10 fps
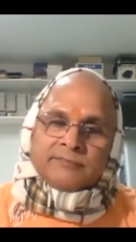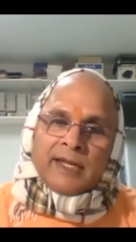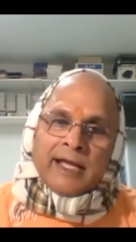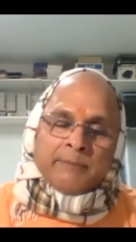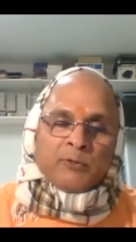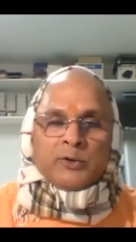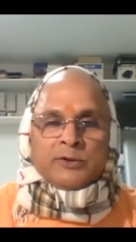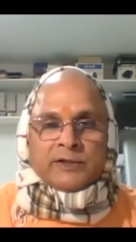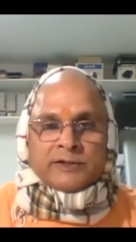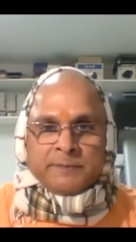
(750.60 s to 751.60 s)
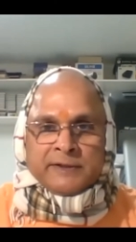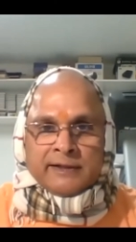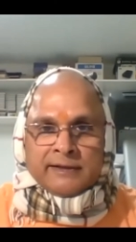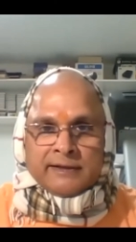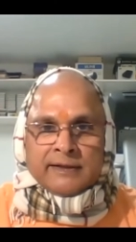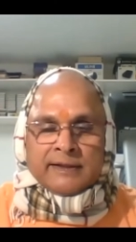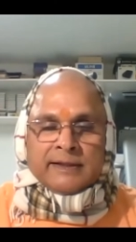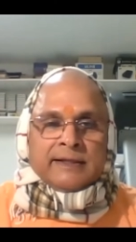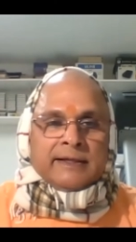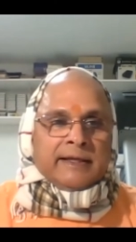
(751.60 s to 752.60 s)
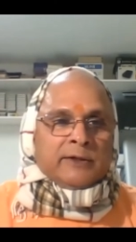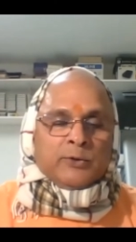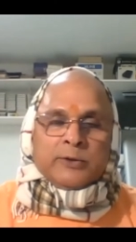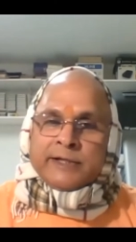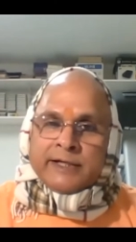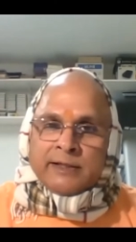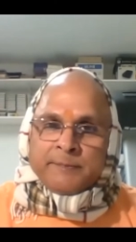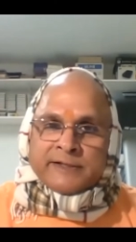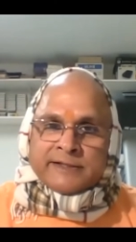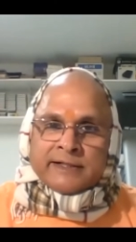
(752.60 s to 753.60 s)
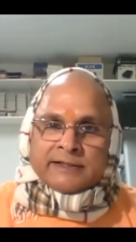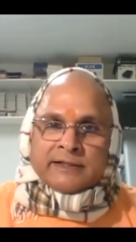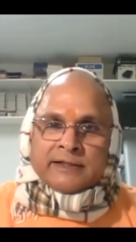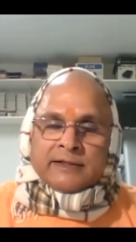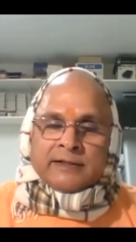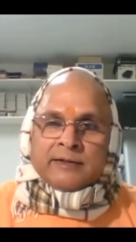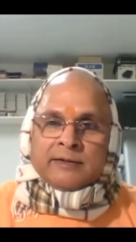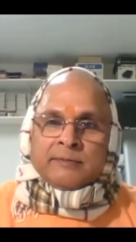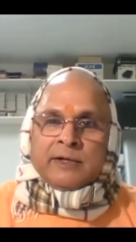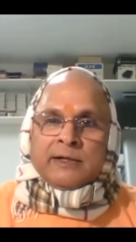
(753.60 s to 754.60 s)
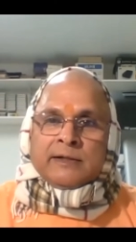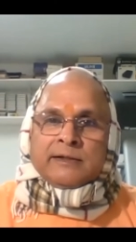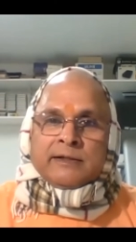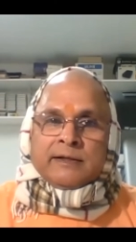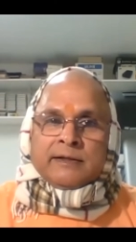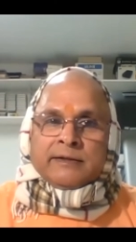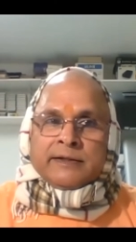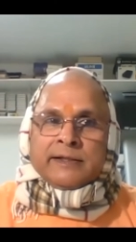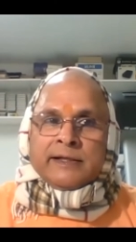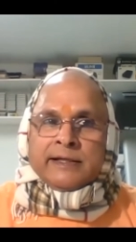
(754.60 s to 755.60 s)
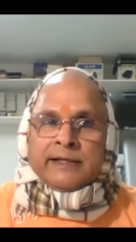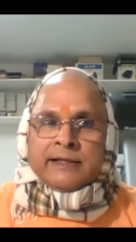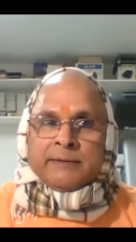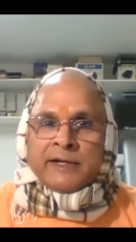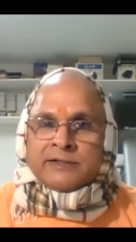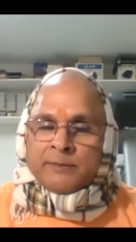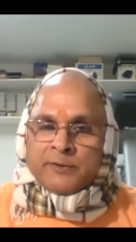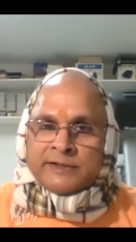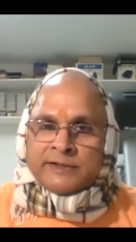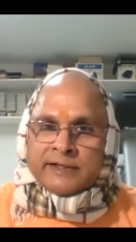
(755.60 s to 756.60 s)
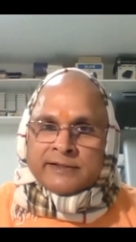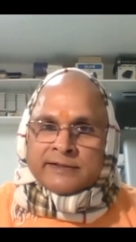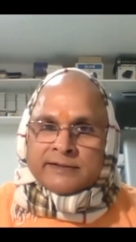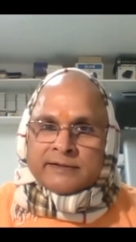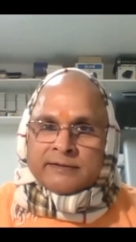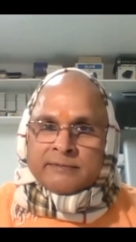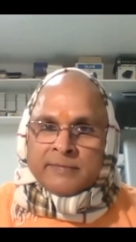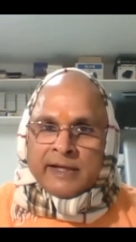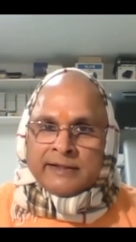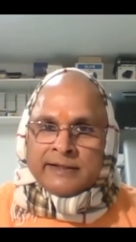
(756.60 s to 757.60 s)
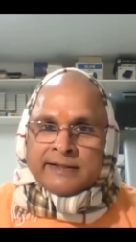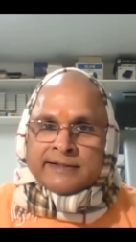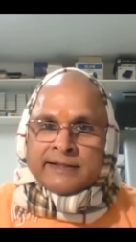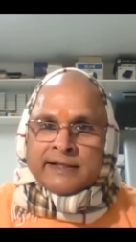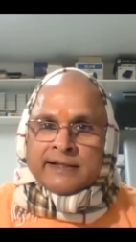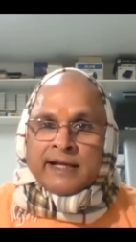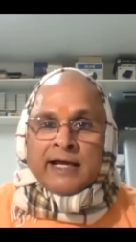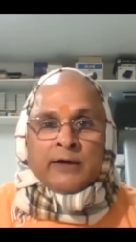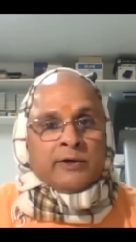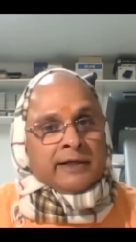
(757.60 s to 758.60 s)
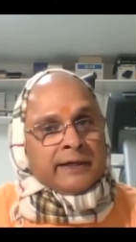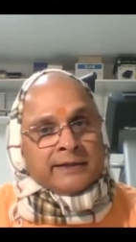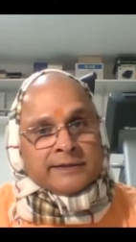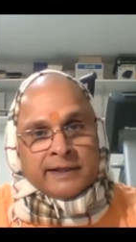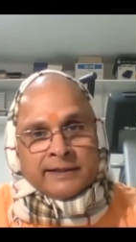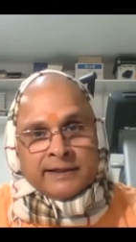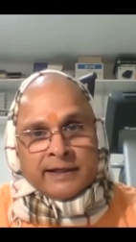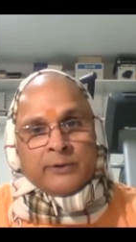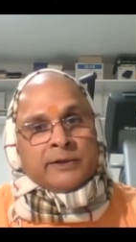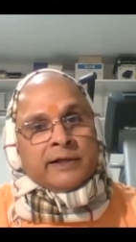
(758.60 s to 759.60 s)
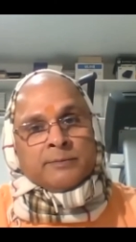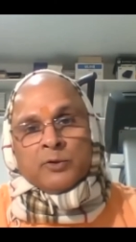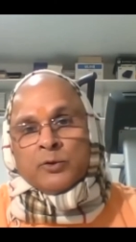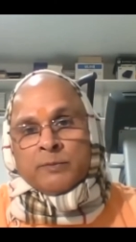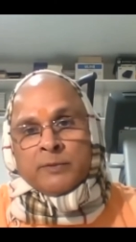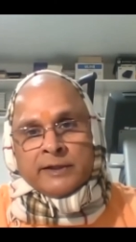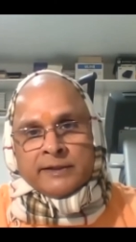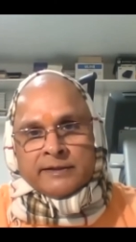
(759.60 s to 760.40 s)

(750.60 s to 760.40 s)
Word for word: I'm going to the hospital to treat the patient, but uh, really in my subconscious mind, it is there that how I will get the salary, how I will get more money.